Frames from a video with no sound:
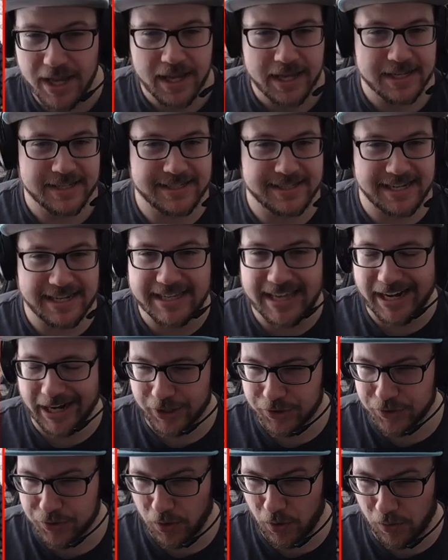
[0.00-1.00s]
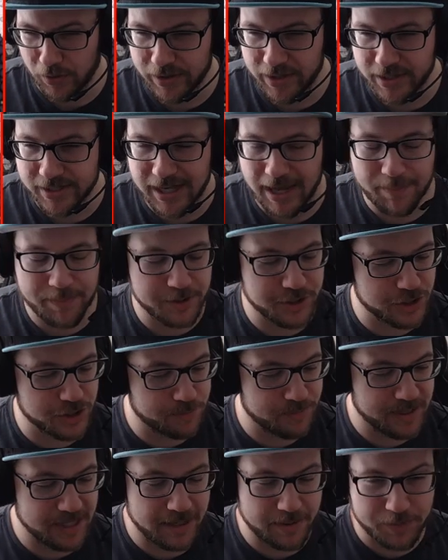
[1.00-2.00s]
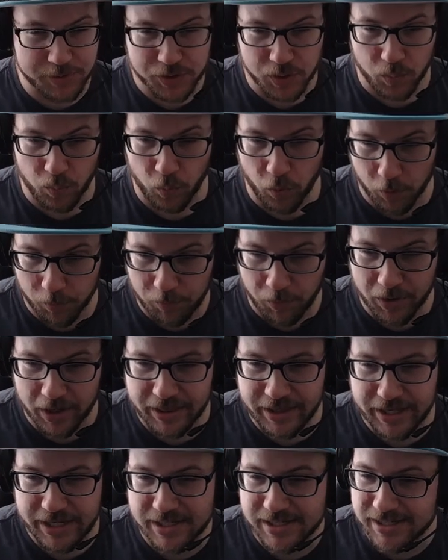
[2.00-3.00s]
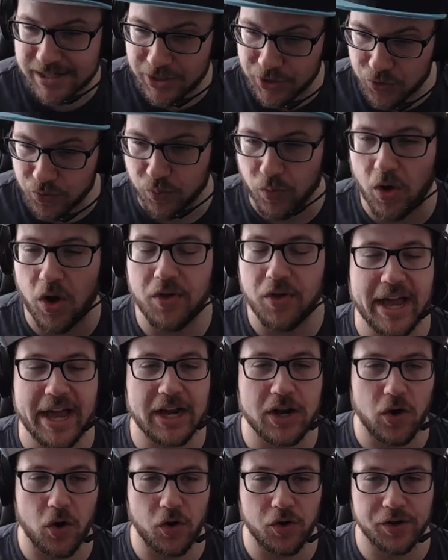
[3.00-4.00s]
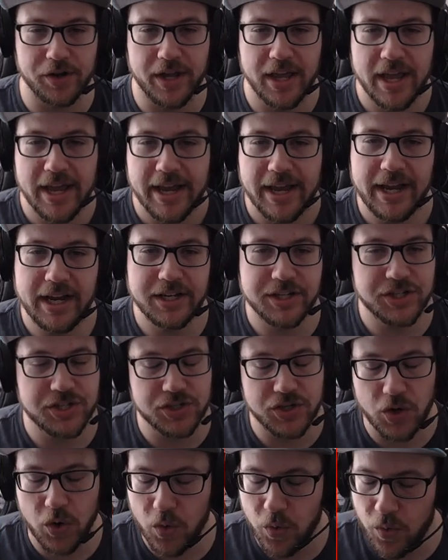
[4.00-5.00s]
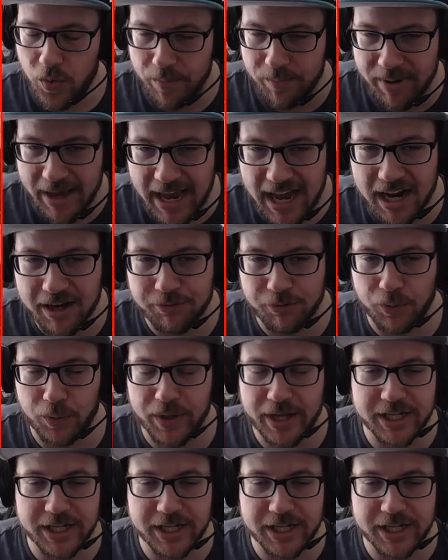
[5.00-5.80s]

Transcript: seeing that extra card on the top and just being able to warp one of these to draw card is so impactful.